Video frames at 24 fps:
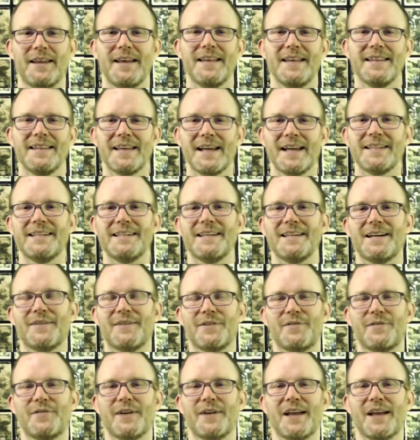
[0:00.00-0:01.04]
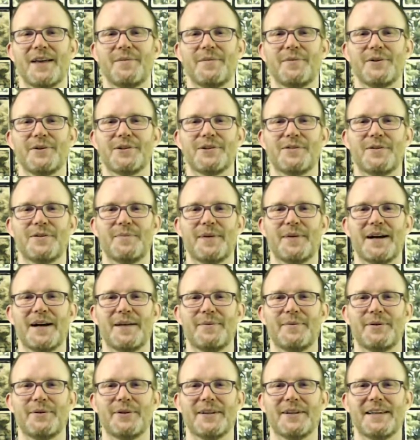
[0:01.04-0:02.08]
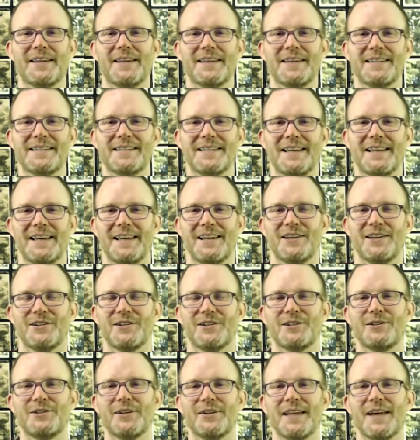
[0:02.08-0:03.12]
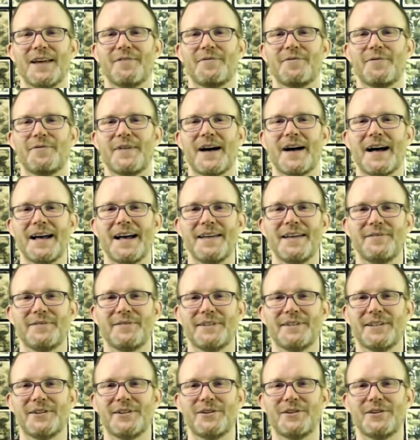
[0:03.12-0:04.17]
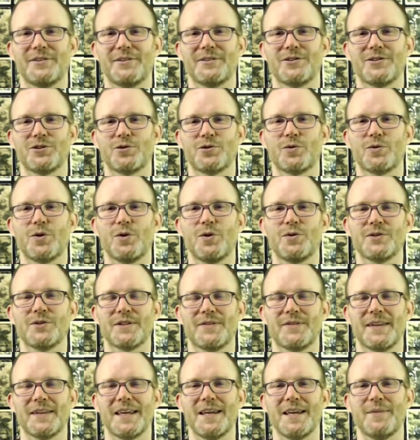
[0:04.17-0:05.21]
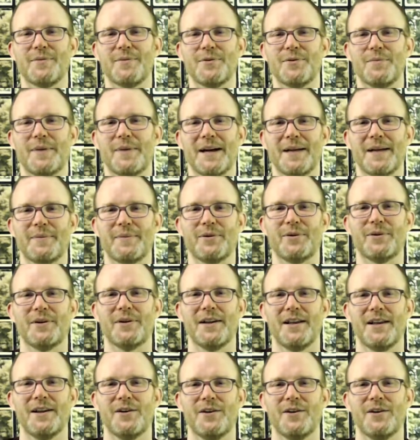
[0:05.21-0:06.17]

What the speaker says: The idea of the Forgotten Books of the Bible is to look at five little scrolls of the Hebrew Bible,